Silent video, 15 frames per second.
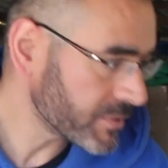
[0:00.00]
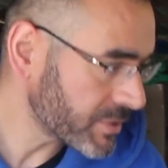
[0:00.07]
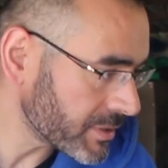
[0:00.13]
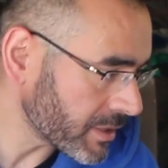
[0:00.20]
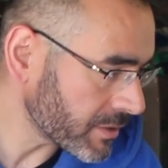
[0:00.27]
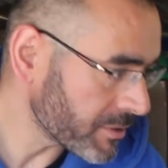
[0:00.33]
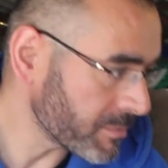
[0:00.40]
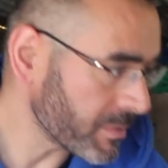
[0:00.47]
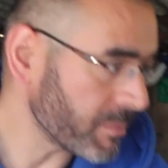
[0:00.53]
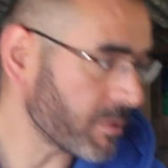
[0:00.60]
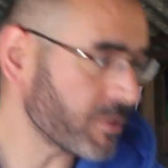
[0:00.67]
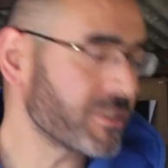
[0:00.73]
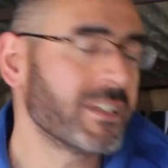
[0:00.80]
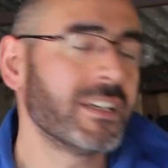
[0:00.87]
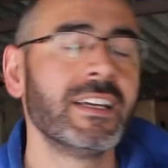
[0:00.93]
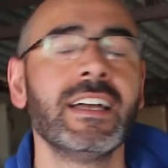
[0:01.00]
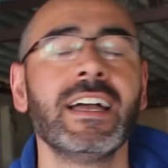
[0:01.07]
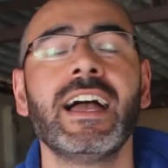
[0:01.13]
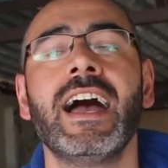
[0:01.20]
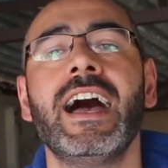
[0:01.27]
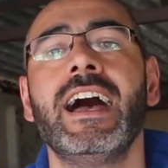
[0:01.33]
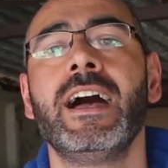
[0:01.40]
Still some bubbles.
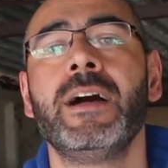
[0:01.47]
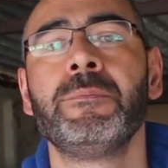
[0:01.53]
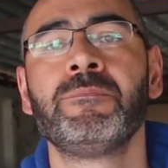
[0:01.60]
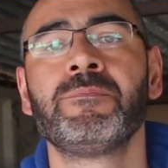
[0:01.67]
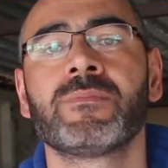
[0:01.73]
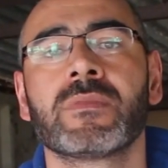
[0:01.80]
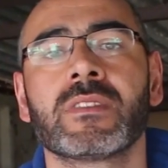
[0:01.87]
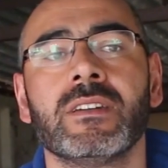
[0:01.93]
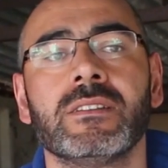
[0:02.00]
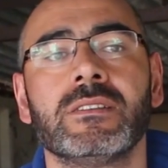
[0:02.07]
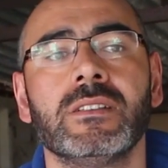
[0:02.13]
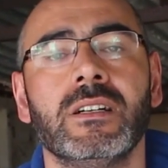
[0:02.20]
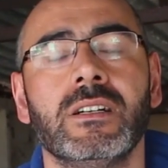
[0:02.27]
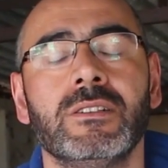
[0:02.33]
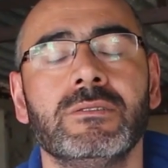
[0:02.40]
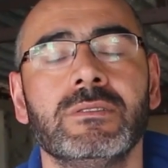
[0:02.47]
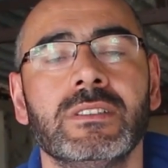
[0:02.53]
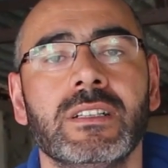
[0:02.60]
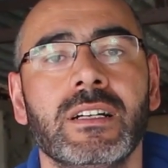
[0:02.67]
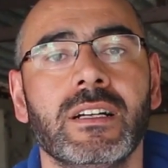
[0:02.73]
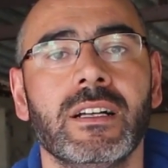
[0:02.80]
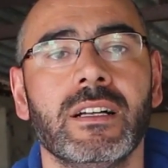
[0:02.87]
So
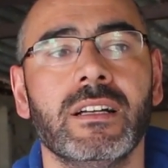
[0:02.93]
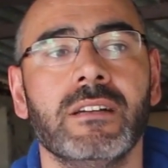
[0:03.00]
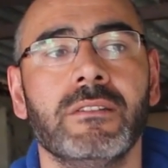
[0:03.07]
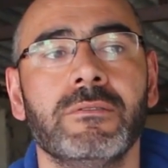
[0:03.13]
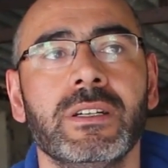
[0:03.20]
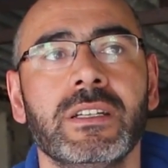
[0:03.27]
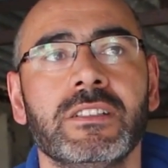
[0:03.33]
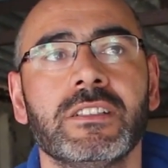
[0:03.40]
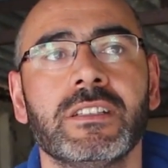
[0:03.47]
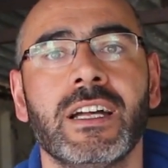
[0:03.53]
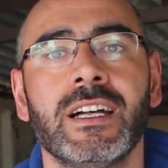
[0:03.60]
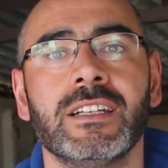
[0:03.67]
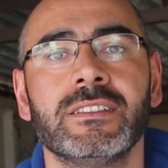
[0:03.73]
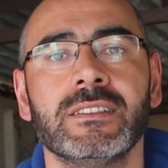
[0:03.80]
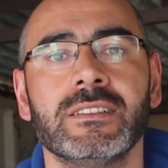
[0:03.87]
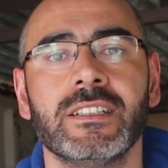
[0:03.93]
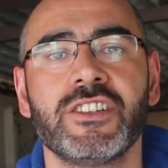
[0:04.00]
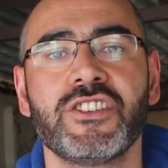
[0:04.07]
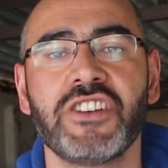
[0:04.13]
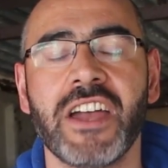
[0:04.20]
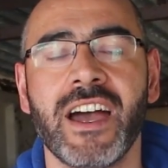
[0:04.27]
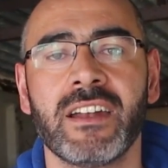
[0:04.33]
we started
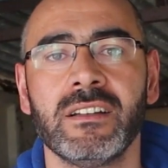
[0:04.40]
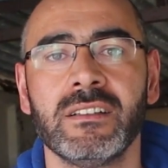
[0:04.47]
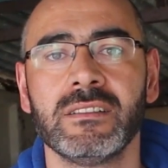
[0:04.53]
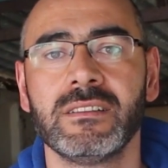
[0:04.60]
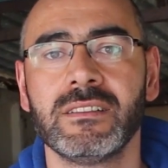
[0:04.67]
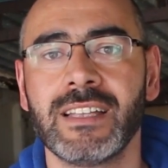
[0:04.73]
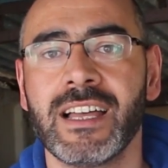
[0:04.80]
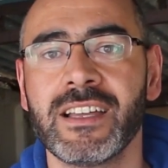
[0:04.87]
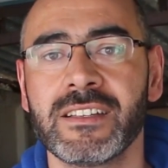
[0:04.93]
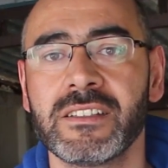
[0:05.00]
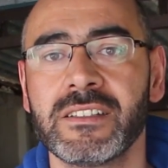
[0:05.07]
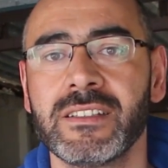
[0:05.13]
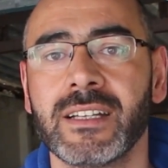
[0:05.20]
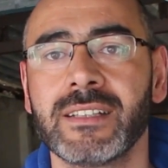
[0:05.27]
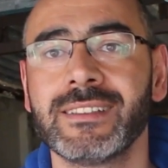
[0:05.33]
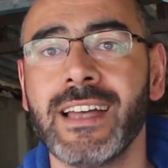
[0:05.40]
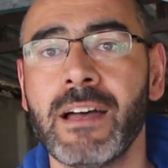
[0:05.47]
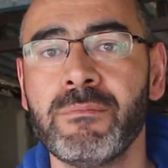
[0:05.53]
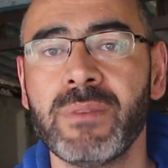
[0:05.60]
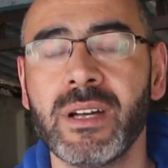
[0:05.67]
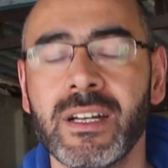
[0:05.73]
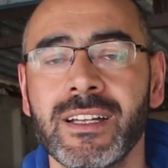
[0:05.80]
this channel last
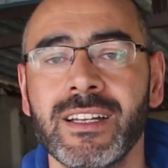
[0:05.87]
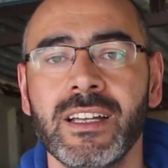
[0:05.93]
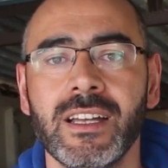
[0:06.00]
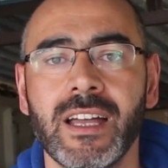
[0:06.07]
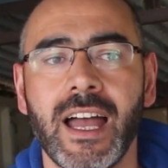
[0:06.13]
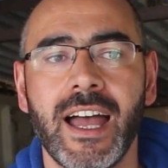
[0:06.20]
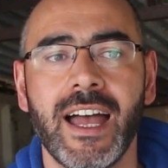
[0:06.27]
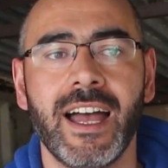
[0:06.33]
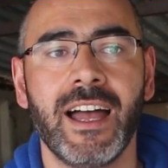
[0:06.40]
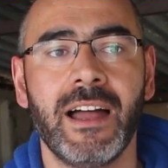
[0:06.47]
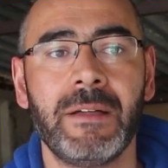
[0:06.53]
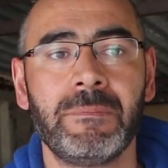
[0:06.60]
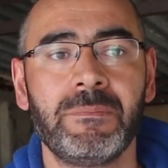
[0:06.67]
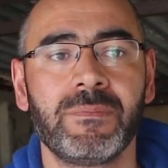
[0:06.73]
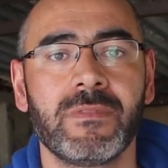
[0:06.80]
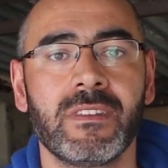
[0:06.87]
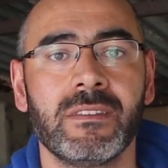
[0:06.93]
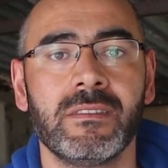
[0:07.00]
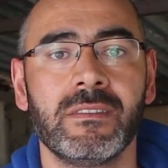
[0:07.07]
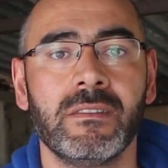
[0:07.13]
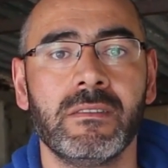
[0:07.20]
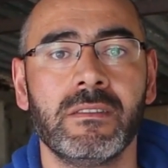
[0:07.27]
September.
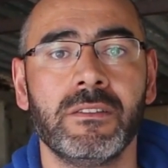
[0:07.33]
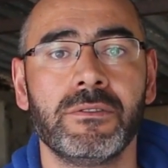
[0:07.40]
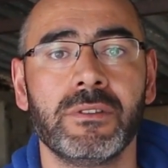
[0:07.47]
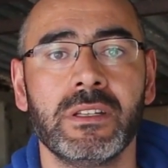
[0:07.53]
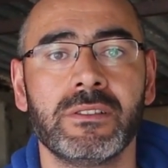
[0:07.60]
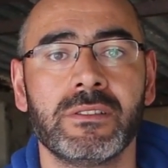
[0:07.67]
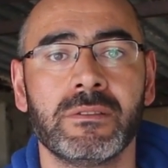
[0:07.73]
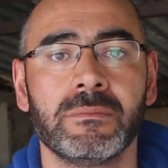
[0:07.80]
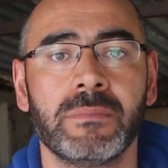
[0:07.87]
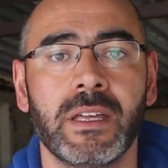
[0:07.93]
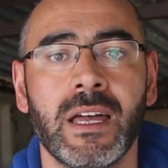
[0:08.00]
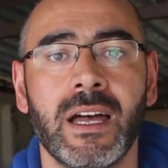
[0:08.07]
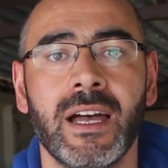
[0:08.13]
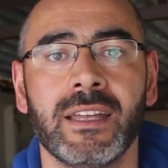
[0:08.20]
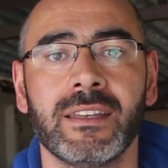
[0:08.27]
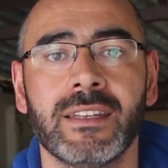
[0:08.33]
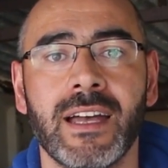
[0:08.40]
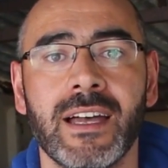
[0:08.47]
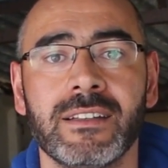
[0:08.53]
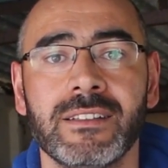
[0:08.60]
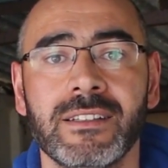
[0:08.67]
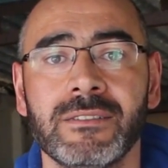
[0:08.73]
The reason behind
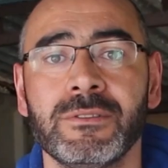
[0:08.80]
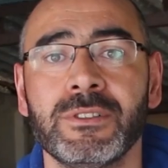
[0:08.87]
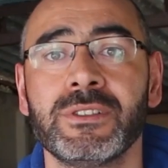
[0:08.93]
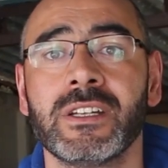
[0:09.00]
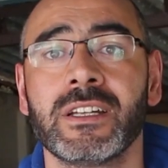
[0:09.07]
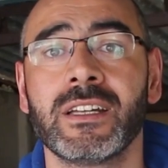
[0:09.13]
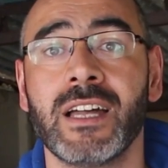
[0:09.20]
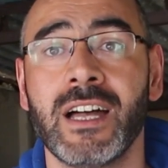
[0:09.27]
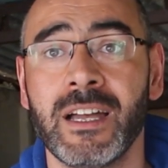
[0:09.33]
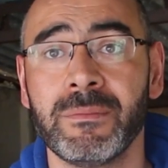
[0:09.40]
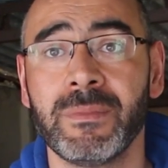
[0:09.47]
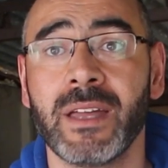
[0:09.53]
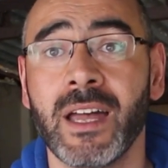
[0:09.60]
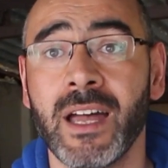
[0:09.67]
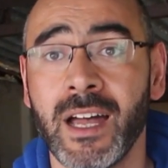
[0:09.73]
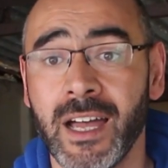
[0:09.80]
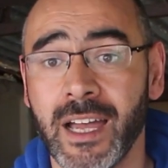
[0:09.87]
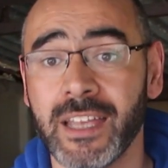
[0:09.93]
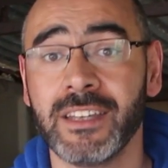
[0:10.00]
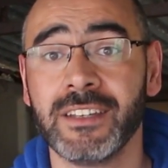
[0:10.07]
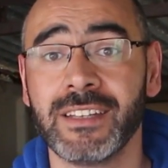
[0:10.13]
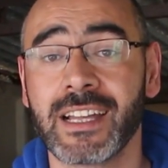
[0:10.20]
that was the guy
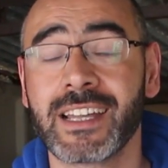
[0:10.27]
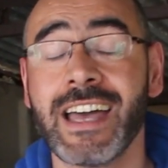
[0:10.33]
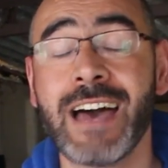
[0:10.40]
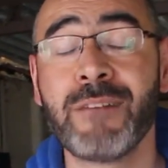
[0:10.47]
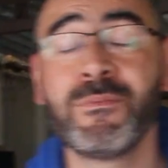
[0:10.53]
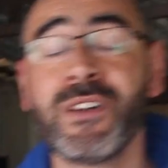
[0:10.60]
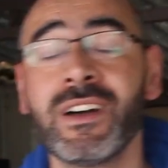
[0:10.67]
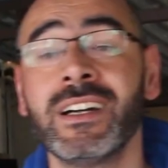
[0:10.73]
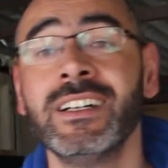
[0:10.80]
behind the camera.